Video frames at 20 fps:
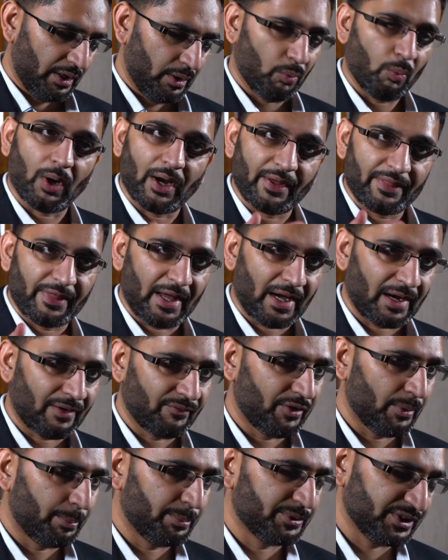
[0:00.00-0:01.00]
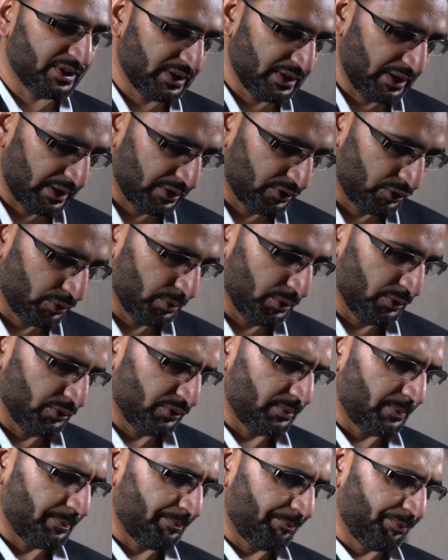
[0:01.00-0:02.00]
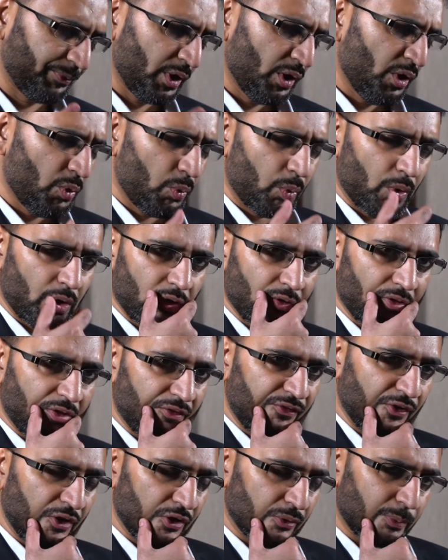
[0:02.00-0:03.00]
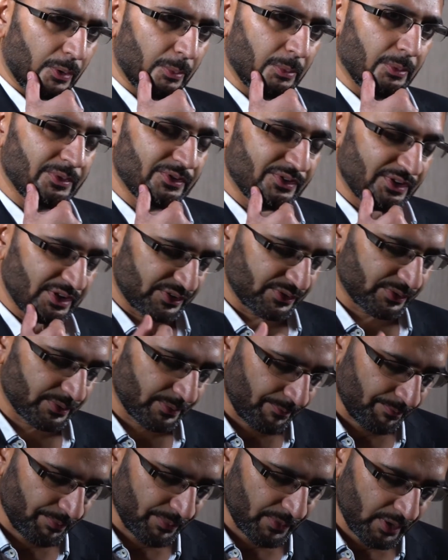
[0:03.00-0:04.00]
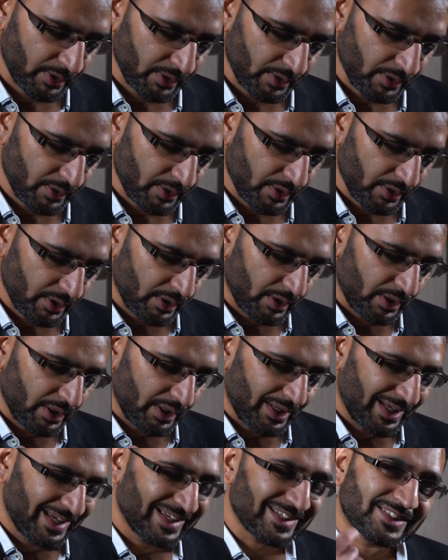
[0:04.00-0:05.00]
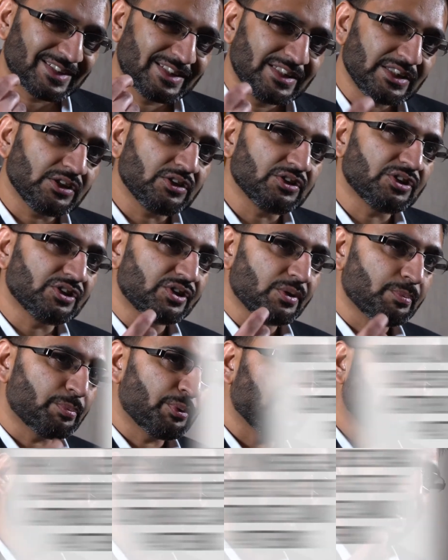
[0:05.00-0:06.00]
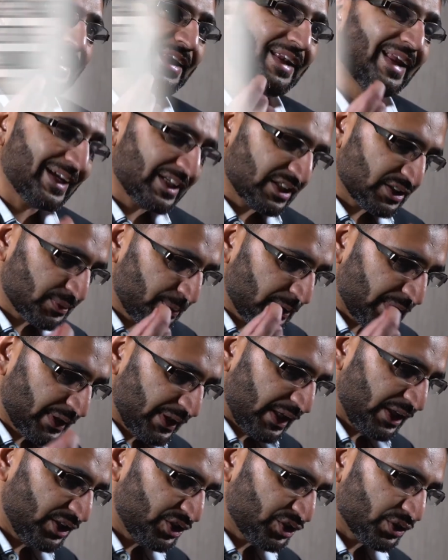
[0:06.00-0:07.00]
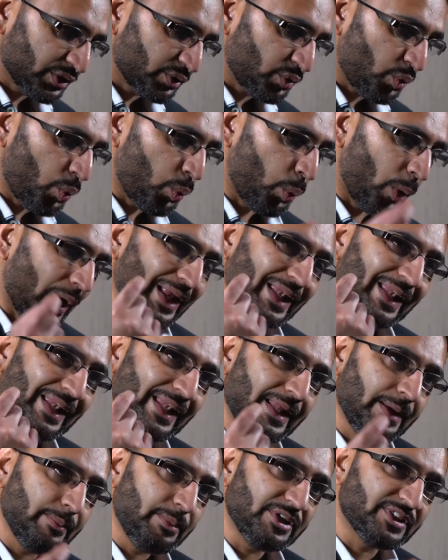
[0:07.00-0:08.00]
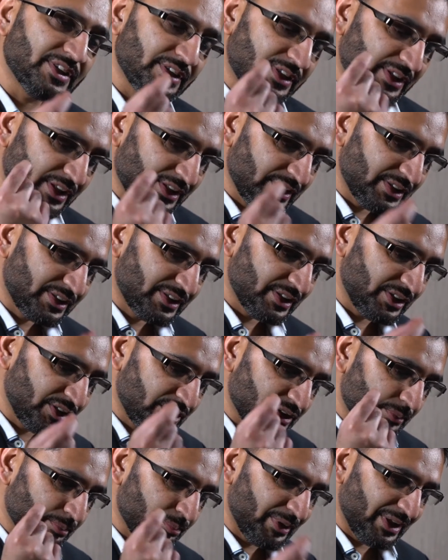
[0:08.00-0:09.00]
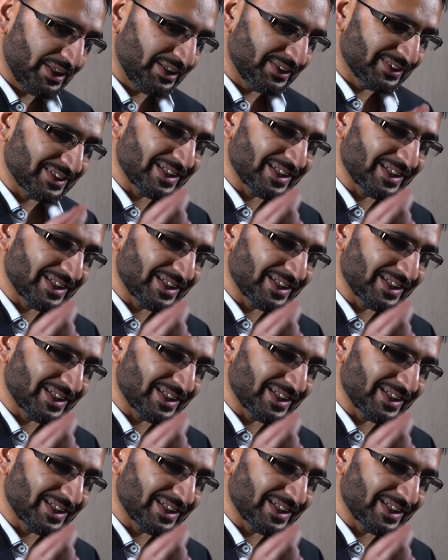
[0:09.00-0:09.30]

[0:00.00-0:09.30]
why they have the particular attributes. Well, the first problem is this: it still doesn't provide an explanation why limited contingent beings